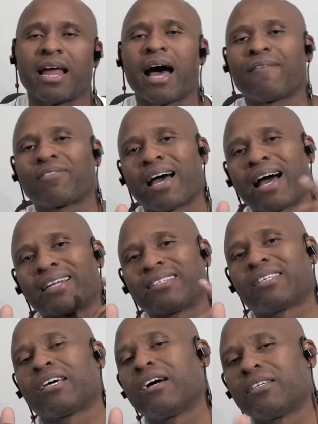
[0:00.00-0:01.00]
I've
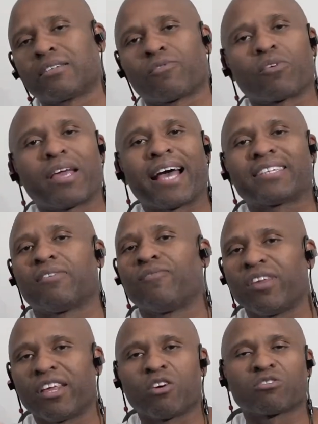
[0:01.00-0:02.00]
got tons of reaction
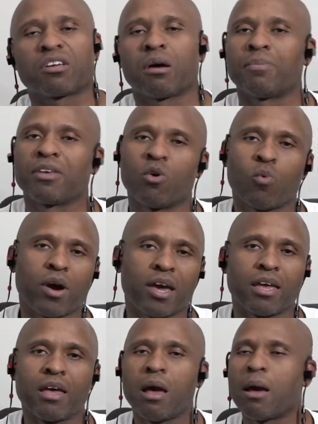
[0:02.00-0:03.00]
videos coming your
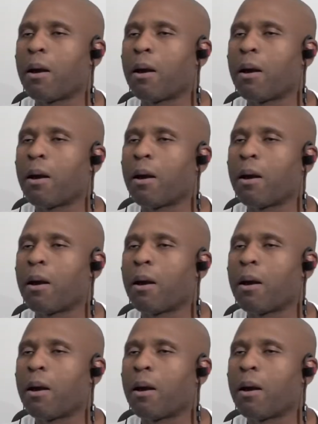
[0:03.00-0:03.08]
way,